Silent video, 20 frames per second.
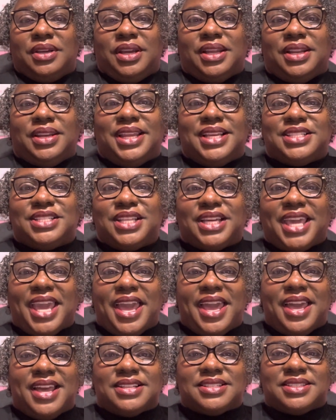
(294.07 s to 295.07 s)
Let's look
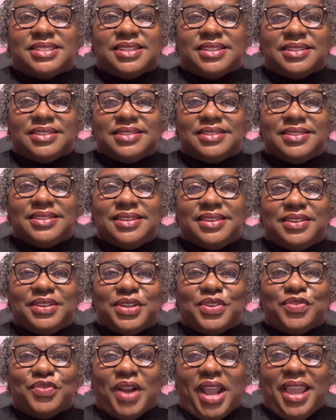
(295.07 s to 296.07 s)
at Esther,
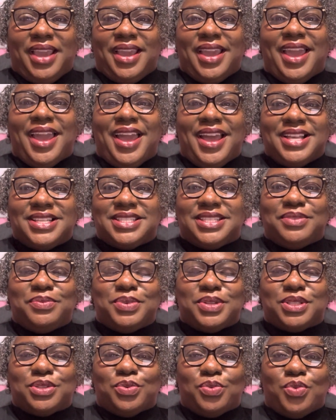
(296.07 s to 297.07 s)
right? Esther
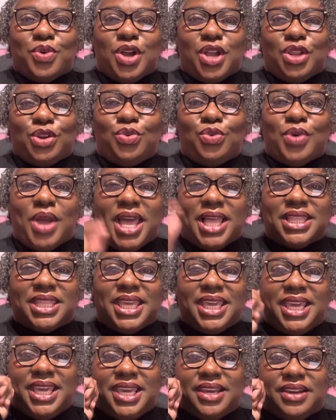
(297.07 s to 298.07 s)
was the one who had
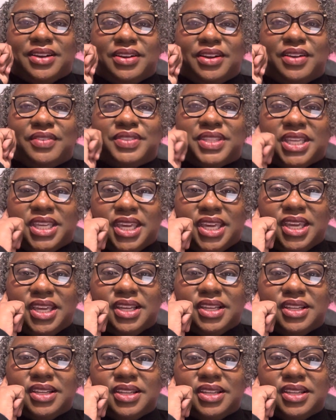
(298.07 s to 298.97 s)
the ear of the king.